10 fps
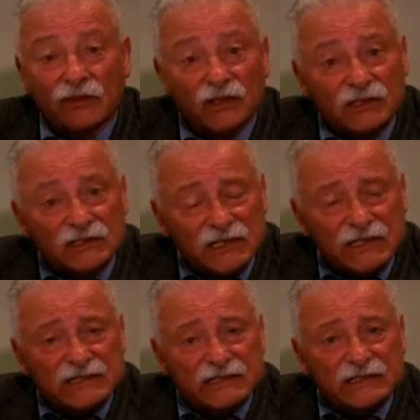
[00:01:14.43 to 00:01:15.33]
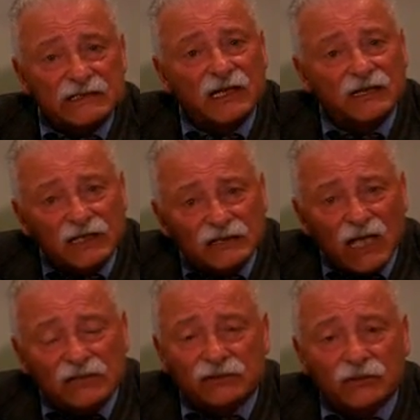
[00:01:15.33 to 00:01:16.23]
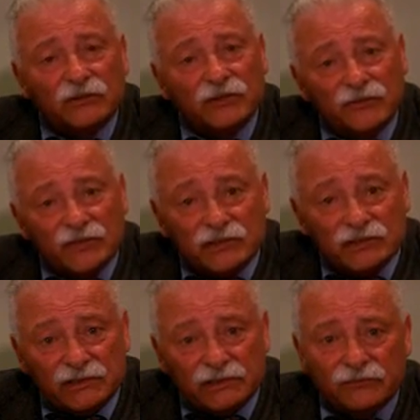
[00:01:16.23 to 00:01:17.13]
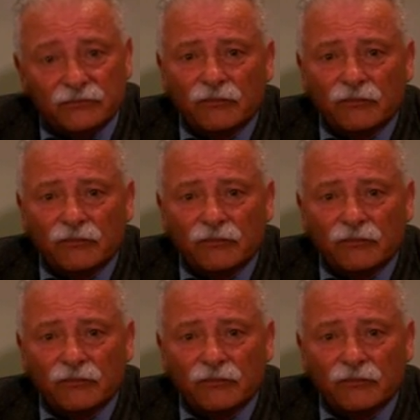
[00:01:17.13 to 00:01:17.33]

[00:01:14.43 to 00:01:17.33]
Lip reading: The disease is testosterone deficiency.